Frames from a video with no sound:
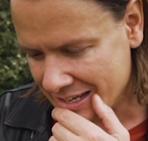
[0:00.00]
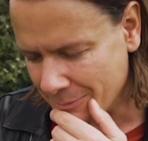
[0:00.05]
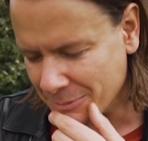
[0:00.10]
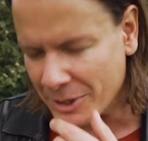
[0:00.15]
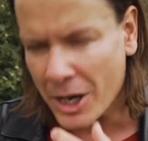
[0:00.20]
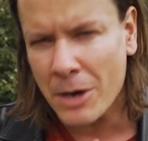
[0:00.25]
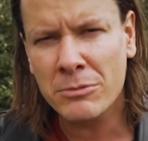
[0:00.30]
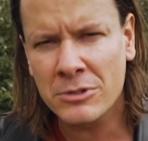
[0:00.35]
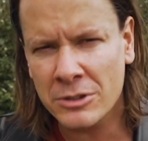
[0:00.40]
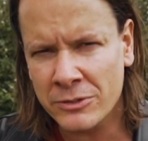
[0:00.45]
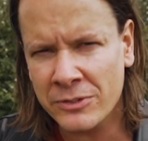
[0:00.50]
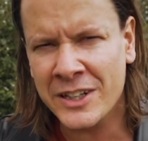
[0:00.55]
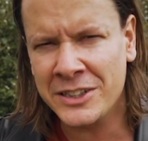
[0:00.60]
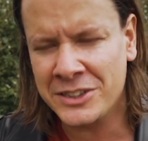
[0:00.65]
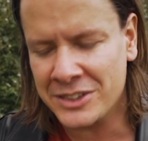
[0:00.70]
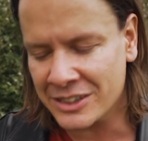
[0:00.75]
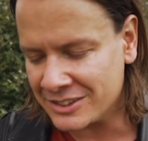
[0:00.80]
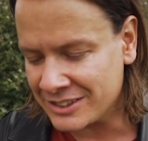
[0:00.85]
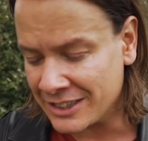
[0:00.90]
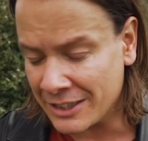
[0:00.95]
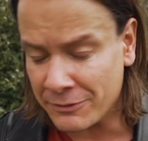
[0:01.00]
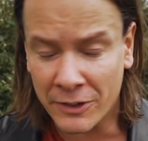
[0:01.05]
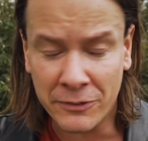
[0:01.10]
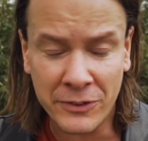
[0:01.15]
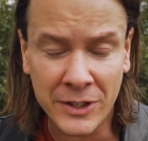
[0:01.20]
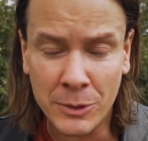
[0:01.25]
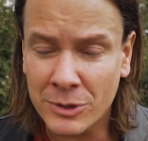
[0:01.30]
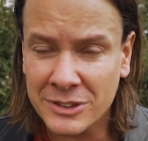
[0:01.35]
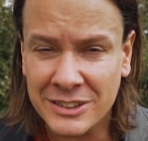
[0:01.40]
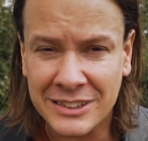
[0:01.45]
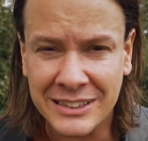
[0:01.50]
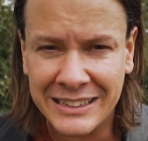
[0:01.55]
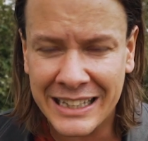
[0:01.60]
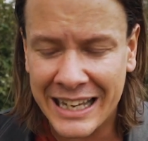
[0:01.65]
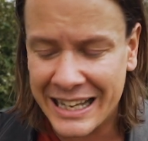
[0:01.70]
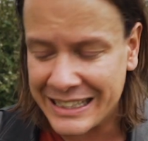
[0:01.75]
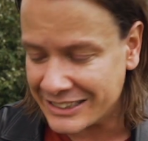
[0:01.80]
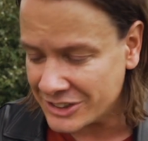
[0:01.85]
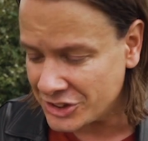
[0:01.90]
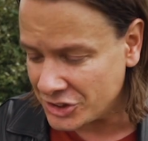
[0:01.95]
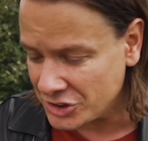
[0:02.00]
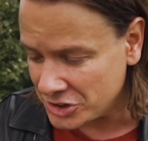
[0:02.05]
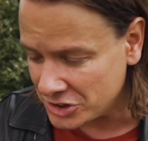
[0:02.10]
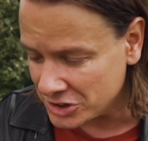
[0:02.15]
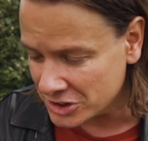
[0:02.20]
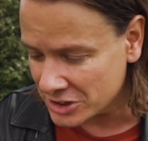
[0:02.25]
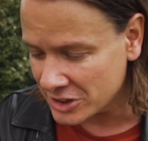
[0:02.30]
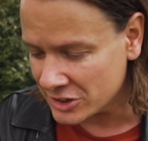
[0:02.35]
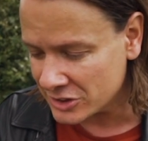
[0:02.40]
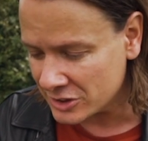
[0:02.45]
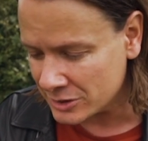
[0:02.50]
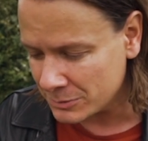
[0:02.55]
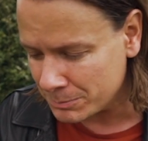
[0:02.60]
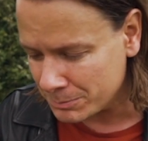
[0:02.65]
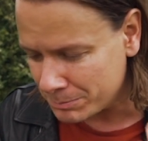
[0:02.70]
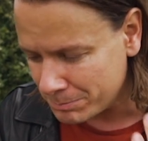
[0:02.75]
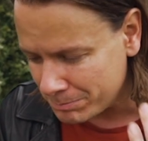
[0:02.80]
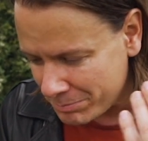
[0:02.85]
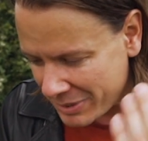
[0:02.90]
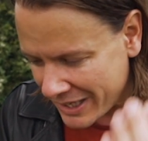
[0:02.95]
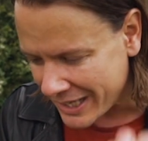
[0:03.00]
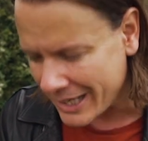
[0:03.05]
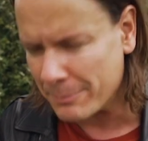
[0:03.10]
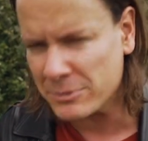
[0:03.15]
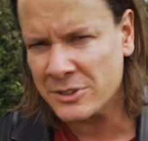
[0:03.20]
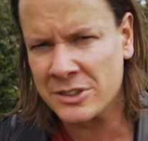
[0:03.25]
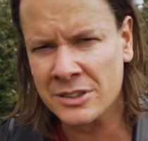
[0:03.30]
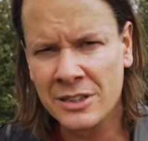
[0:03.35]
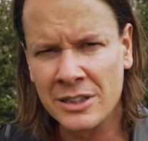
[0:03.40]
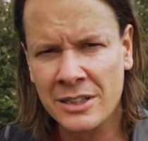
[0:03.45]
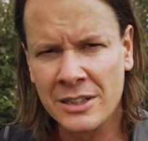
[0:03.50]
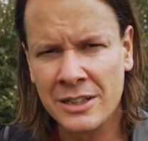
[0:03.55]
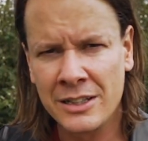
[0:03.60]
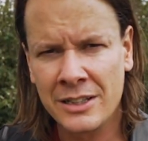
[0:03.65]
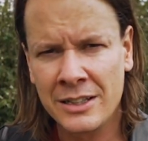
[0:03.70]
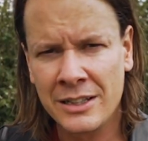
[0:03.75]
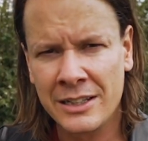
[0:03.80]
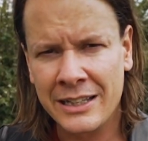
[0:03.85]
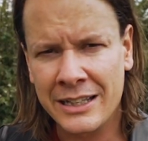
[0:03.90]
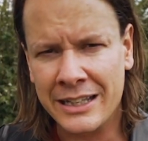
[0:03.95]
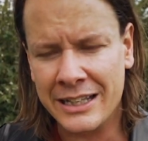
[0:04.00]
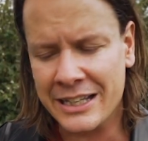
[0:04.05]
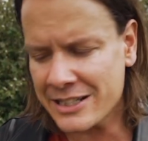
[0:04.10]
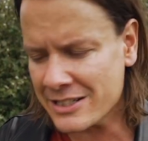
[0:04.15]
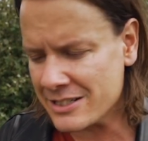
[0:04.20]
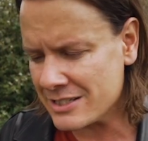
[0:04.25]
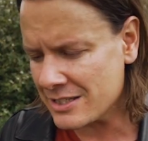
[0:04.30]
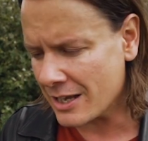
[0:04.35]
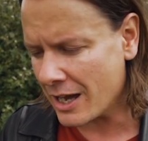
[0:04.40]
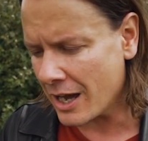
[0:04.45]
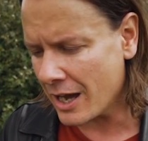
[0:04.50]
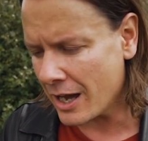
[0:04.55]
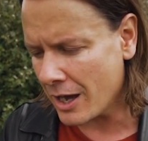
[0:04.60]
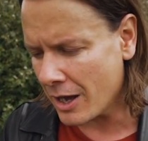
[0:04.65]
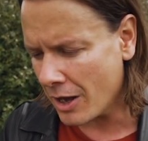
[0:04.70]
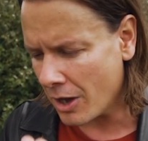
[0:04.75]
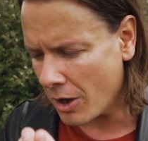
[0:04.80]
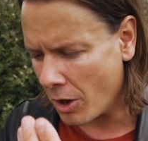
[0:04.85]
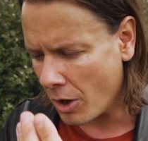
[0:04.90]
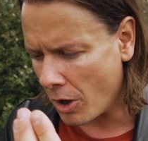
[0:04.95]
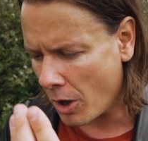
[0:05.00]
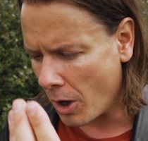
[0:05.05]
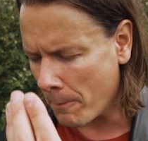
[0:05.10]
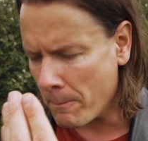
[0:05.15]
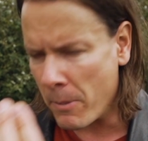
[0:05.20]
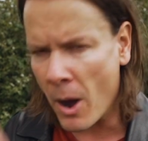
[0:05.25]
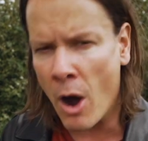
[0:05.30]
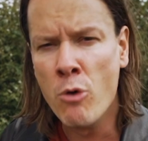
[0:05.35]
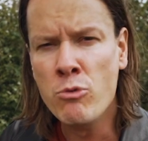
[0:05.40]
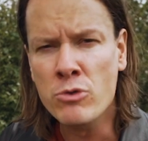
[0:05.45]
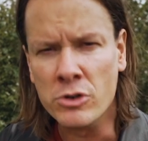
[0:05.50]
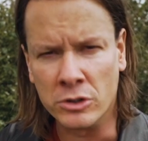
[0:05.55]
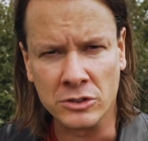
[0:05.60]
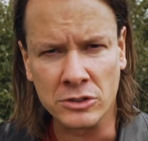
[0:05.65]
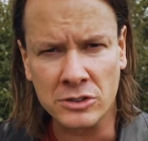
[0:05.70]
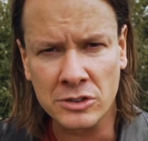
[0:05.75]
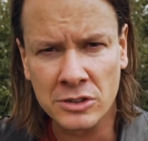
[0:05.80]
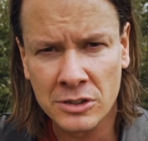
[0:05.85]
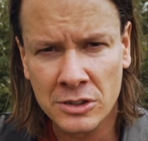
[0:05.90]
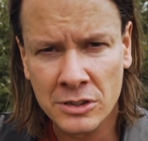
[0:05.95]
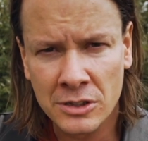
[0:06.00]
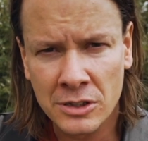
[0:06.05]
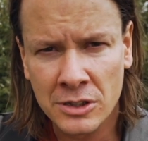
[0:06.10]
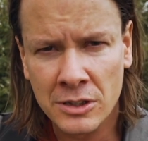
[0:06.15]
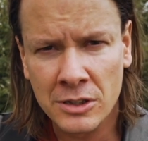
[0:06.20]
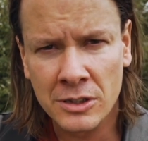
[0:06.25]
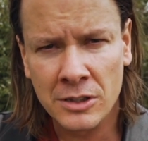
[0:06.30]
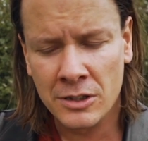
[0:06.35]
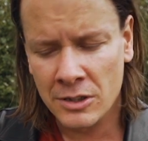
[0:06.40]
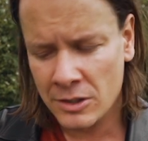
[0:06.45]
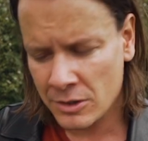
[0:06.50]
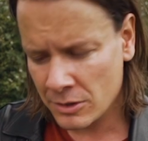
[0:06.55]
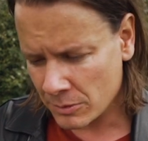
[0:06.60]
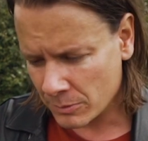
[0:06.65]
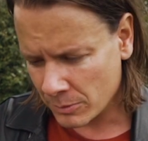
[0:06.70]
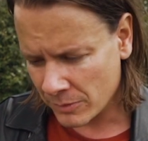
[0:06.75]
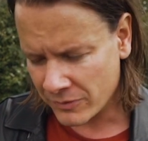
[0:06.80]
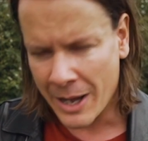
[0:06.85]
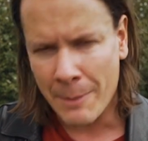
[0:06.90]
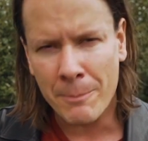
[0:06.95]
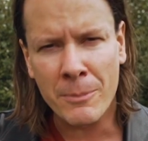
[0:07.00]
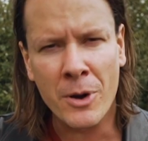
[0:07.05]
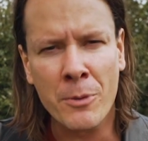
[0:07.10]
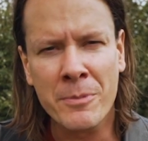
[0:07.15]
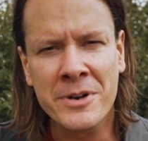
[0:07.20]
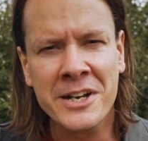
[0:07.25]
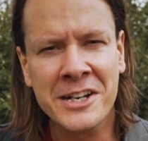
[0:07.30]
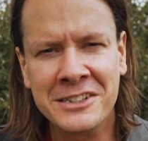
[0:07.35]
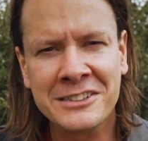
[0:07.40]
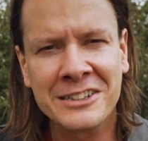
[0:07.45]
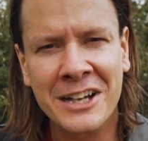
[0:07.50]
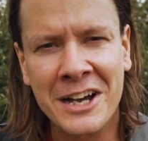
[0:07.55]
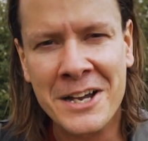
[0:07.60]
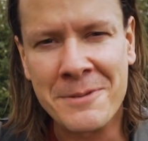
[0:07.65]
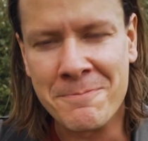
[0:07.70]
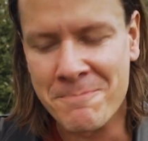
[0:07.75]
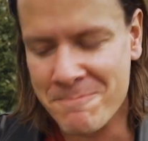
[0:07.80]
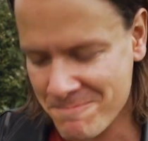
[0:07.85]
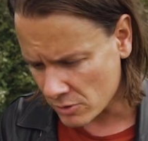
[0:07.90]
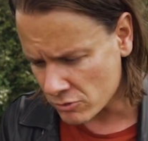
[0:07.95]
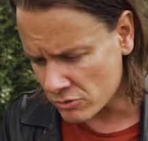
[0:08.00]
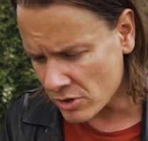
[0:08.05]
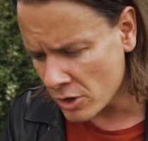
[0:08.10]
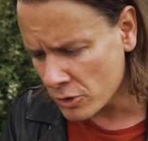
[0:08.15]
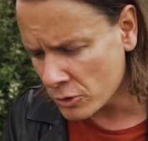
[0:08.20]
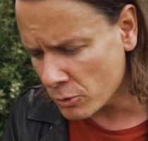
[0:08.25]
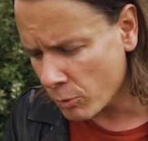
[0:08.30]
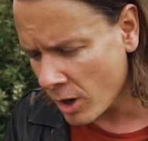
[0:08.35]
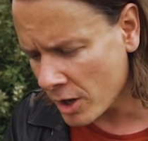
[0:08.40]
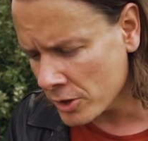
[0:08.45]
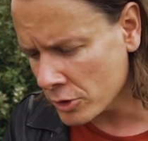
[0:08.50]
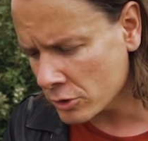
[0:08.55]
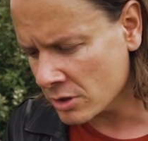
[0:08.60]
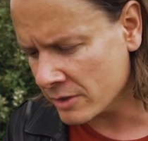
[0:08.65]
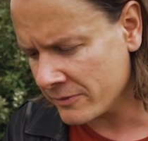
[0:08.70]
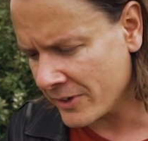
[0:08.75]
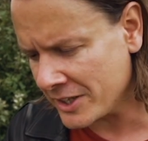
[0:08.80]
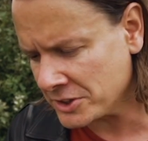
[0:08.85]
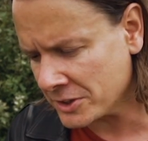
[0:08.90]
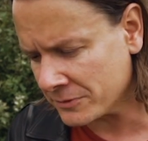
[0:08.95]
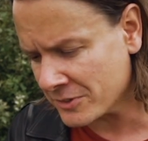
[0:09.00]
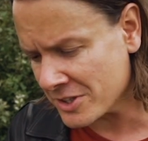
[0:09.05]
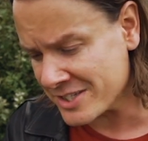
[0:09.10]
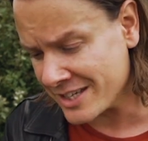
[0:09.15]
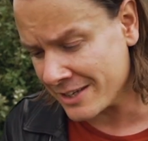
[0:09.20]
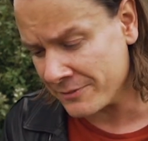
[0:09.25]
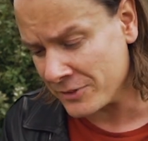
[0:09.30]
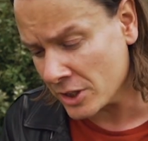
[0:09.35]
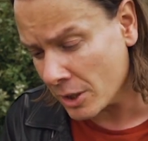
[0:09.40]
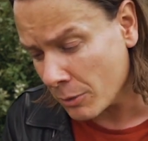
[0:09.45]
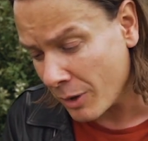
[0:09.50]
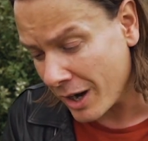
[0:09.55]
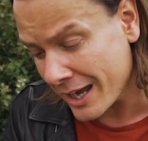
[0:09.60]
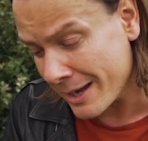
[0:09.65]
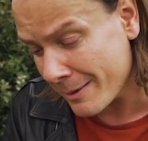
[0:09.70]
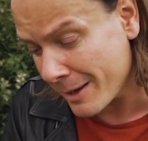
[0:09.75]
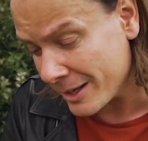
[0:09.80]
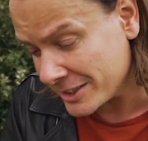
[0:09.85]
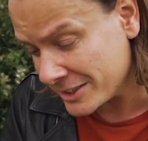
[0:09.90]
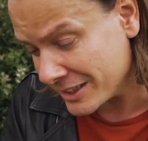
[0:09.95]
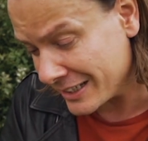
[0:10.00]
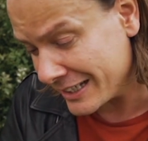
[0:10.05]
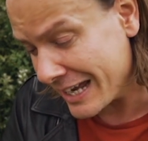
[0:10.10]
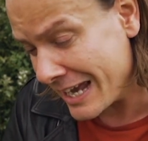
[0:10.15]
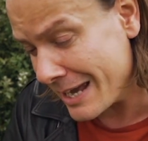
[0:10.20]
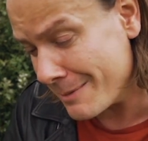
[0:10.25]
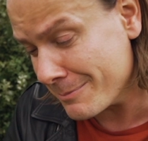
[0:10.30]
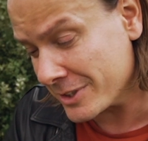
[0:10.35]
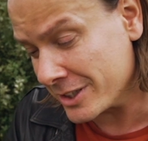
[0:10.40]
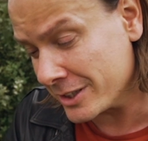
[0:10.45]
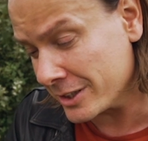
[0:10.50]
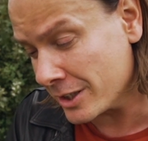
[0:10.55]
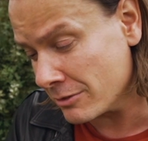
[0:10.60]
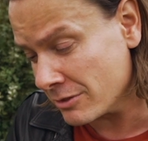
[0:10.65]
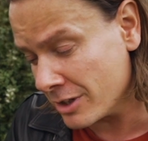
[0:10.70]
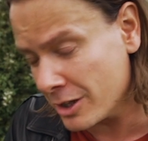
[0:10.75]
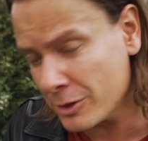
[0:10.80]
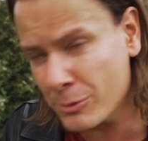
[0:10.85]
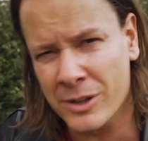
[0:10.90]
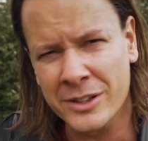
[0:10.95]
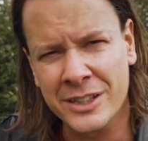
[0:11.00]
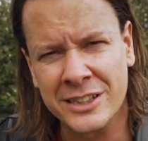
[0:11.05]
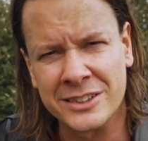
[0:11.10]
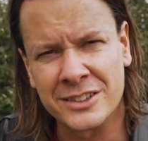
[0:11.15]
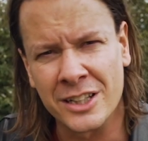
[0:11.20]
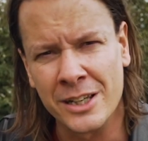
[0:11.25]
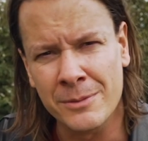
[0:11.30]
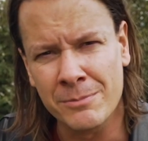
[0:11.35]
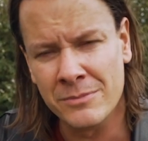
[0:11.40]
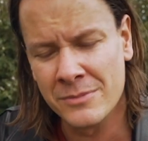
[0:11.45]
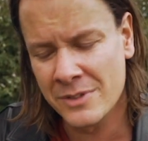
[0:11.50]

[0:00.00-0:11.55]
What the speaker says: I'm going with Revenge of the Sith. I think once again it's just pipped its opponent with that moment in time. Rogue One or Revenge of the Sith? You know what, I actually am going to go Rogue One this time.